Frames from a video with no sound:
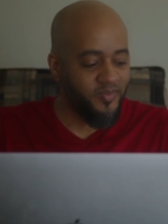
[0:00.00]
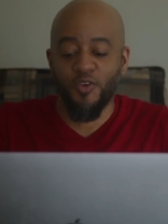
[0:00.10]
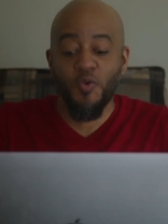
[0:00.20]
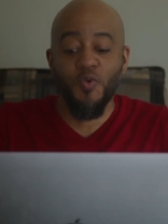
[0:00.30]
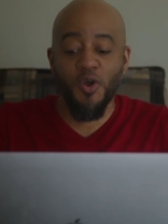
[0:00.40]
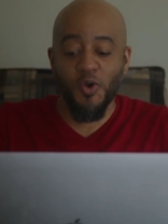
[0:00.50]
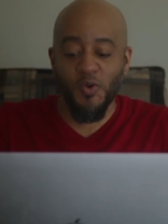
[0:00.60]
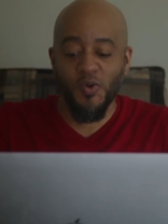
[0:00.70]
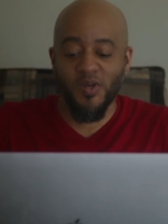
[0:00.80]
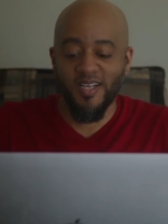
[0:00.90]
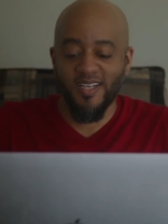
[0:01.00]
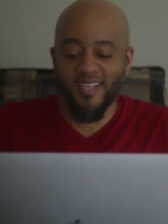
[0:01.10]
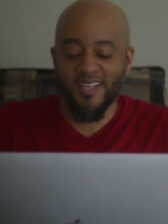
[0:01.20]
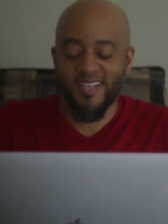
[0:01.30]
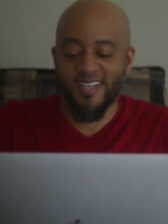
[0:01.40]
you know
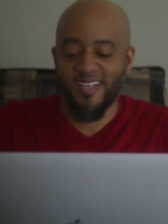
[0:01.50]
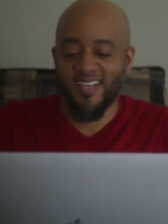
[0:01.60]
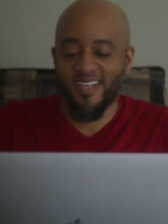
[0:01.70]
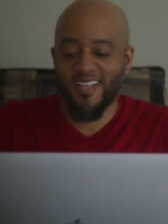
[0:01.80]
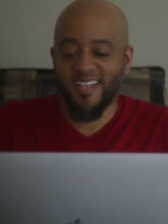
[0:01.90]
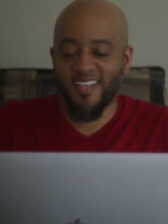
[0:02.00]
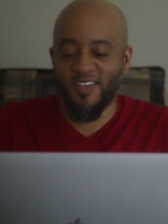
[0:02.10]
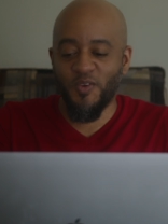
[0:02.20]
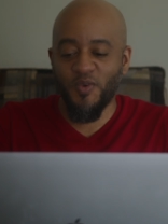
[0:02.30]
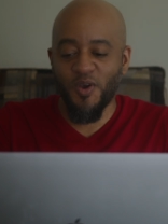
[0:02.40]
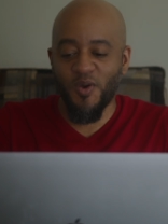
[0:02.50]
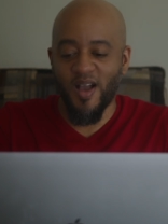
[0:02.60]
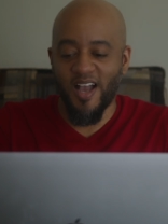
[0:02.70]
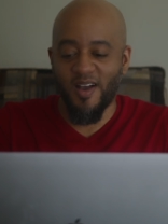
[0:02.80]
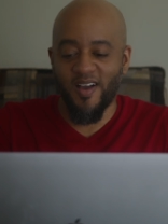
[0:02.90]
you know
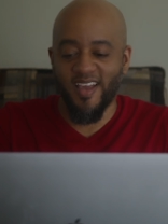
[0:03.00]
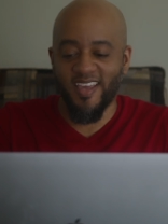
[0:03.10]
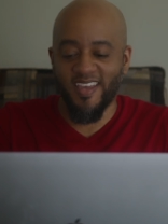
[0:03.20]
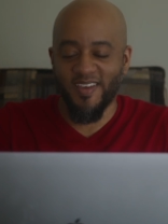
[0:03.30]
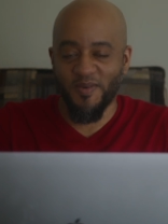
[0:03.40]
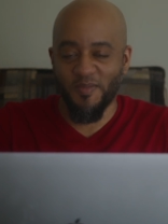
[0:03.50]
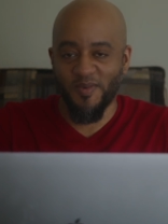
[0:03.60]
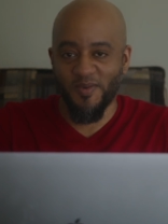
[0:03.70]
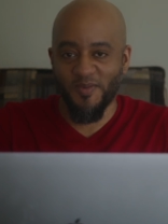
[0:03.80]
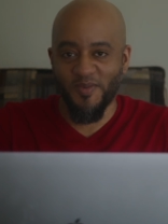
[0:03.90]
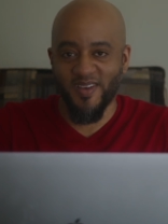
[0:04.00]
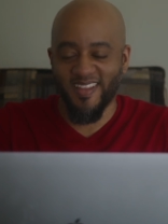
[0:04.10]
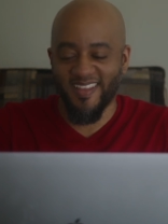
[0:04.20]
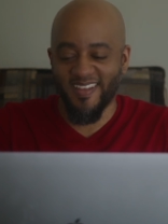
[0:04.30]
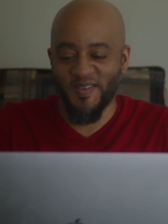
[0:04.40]
how I am
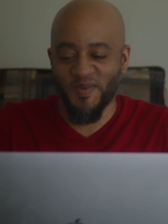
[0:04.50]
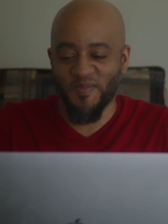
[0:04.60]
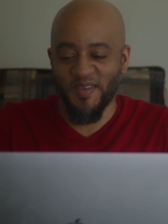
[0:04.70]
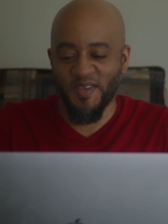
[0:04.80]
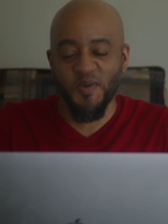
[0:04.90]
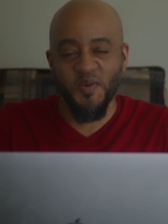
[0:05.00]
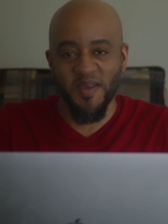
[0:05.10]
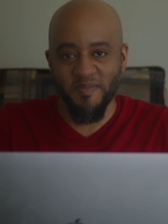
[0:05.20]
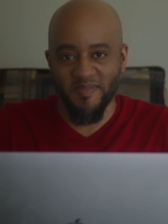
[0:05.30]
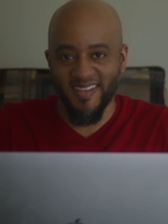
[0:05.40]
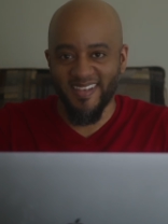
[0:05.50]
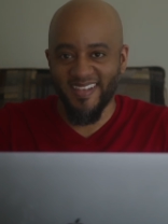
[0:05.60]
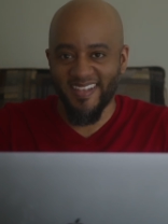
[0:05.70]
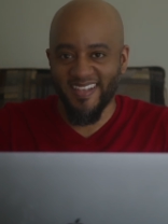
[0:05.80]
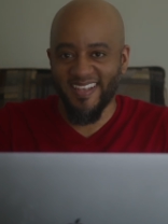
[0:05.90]
with um equipment
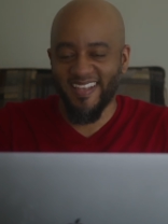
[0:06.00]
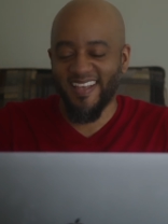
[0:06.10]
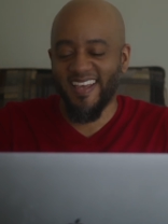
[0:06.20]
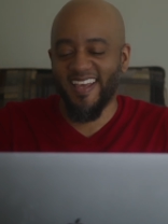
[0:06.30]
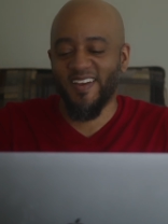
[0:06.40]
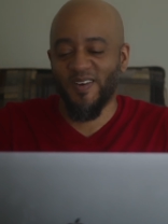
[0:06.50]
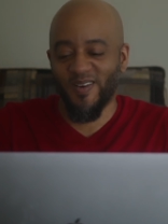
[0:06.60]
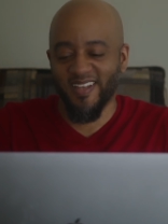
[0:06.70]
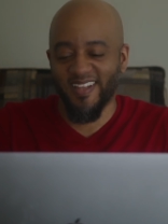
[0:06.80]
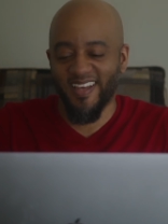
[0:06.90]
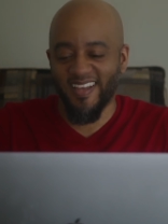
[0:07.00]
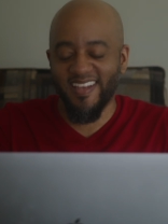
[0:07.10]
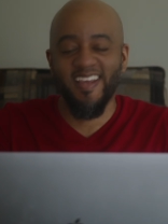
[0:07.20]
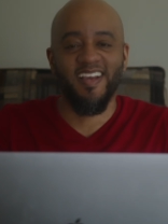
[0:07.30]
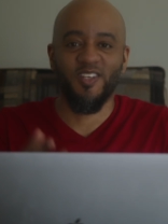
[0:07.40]
and all of that.
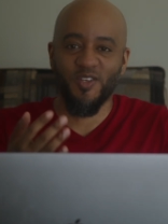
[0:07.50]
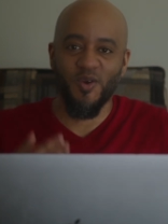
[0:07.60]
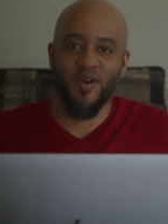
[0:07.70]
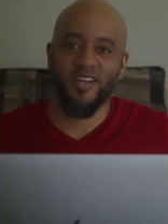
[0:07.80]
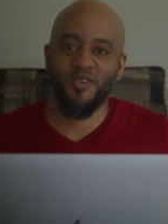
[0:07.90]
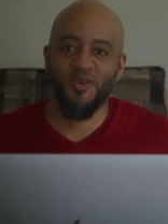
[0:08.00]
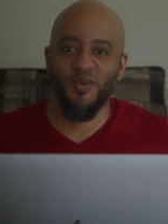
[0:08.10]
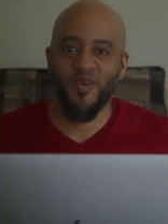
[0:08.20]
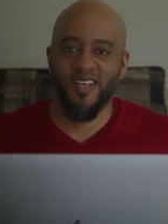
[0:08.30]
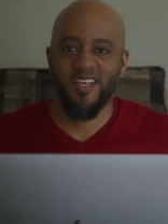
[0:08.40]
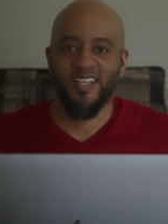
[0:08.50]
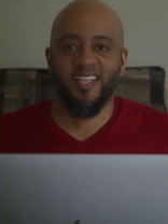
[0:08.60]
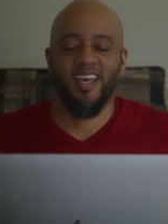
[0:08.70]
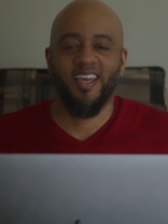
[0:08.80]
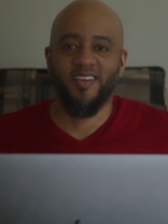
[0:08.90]
Yeah, cuz you know I do
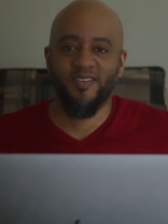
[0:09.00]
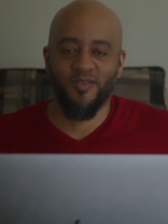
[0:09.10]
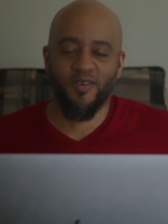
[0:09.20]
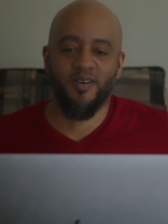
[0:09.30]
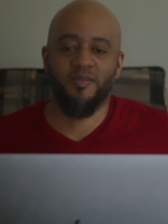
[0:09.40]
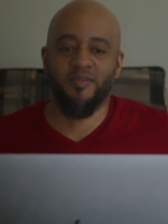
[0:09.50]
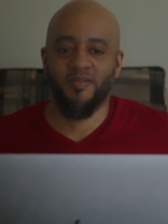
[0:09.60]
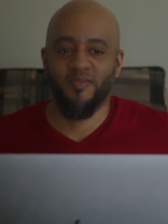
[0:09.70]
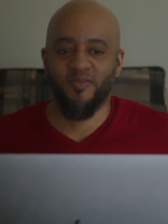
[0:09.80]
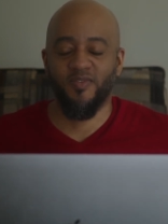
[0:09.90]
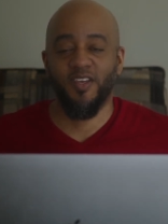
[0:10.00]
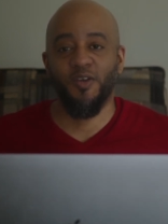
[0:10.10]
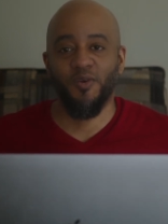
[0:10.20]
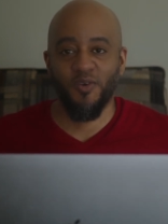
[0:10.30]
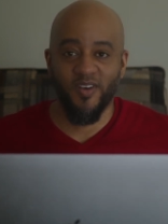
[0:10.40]
like um
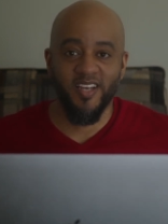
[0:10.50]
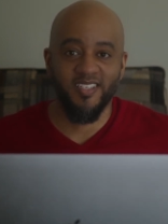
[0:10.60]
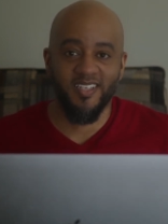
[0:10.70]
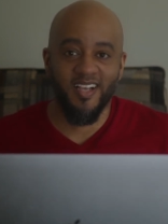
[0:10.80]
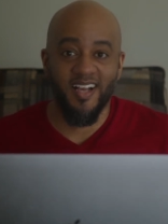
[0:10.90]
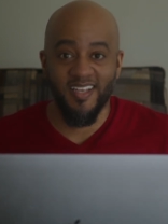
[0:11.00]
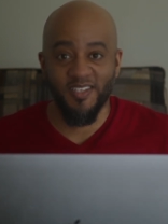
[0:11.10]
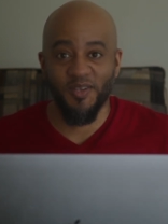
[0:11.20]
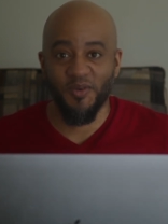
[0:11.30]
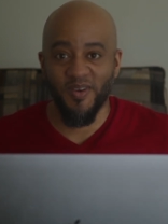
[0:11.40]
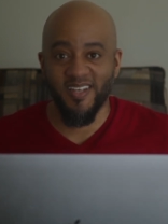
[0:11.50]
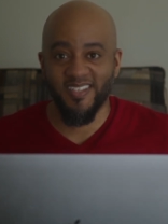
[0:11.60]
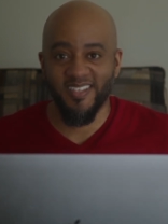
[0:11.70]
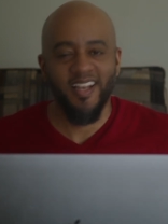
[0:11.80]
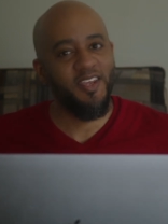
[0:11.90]
video creation, content
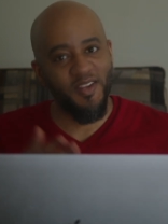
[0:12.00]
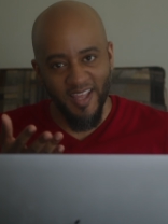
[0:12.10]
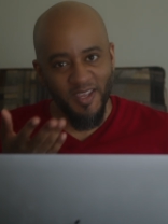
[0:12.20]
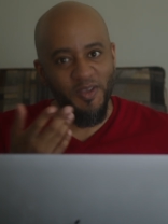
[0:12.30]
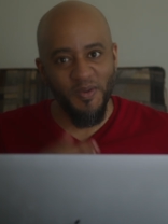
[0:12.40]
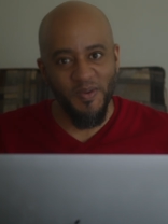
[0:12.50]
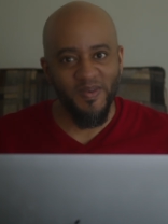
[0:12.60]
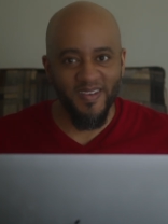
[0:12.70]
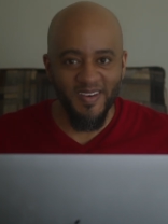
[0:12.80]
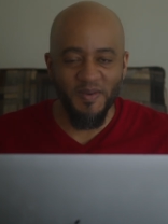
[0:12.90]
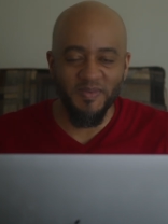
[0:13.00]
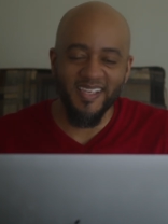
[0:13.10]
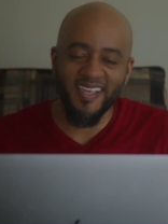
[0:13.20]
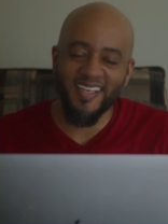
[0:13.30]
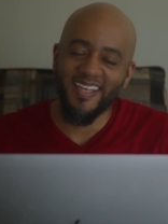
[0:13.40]
creation like like you, you know what I'm
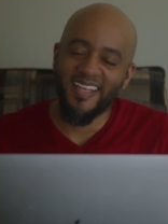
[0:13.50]
saying?